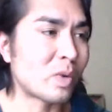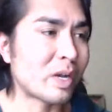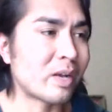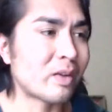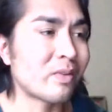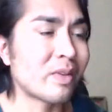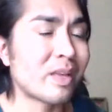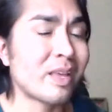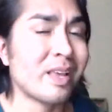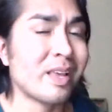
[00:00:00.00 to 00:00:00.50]

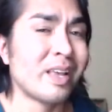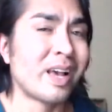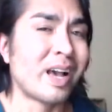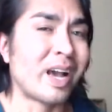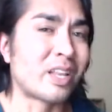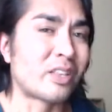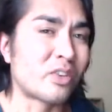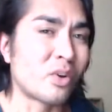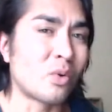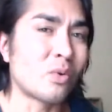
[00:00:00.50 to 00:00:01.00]
well.
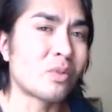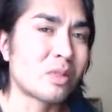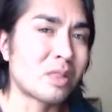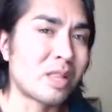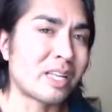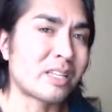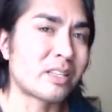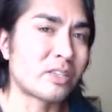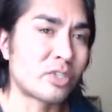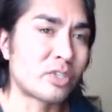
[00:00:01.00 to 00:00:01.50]
I don't
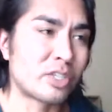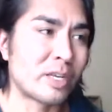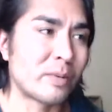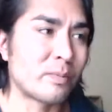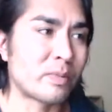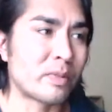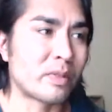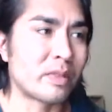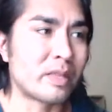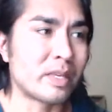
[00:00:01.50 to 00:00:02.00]
like to
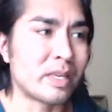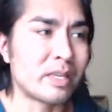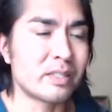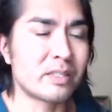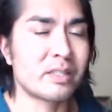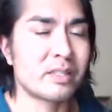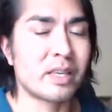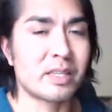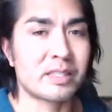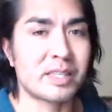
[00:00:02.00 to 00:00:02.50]
ship
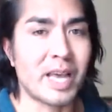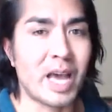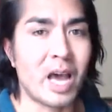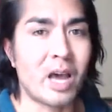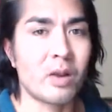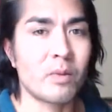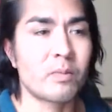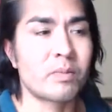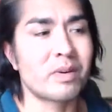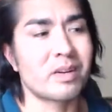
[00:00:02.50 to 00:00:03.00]
these things
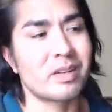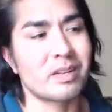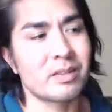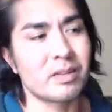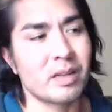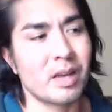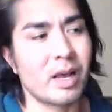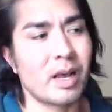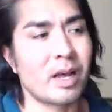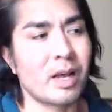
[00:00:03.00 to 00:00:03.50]
out, but
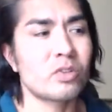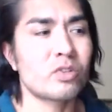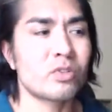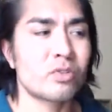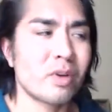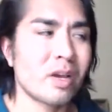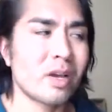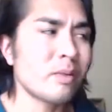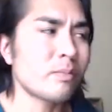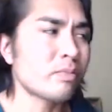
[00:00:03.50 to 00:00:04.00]
I'll
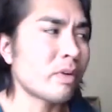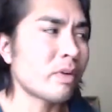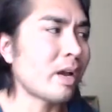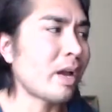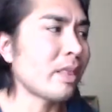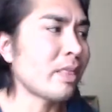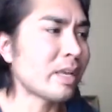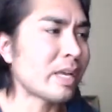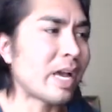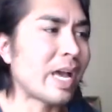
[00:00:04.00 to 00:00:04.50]
try. I'll,
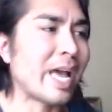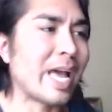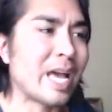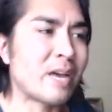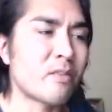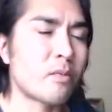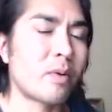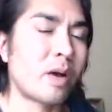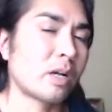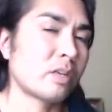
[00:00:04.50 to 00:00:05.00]
i think I
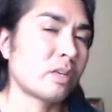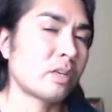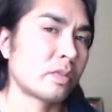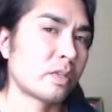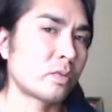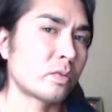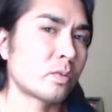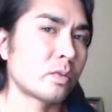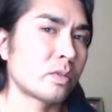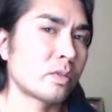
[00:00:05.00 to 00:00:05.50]
have a box for
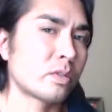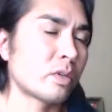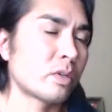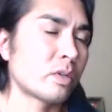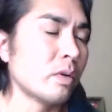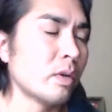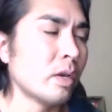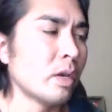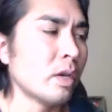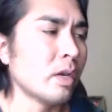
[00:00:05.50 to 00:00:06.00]
this one,
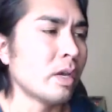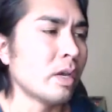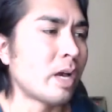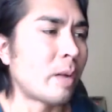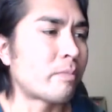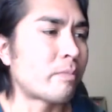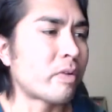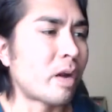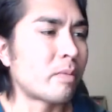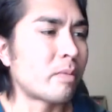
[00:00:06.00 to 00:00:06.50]
so
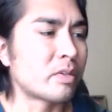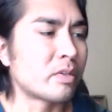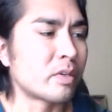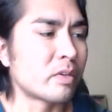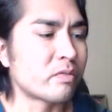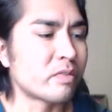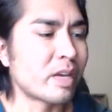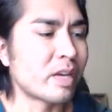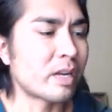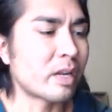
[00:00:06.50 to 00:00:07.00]
I'll probably do
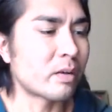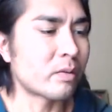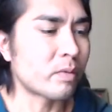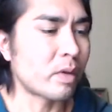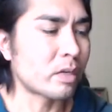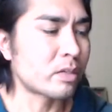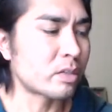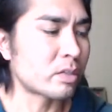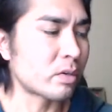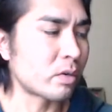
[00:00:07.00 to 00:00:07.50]
it. If not,
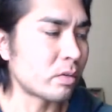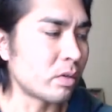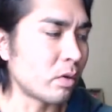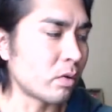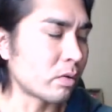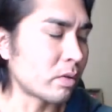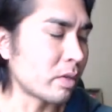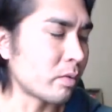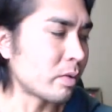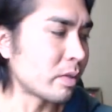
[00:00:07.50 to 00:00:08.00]
I'll, I'll just go
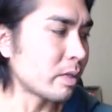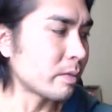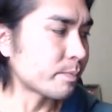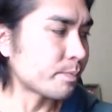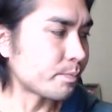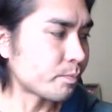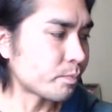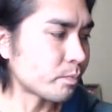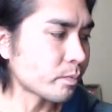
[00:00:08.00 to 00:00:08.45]
locally with it.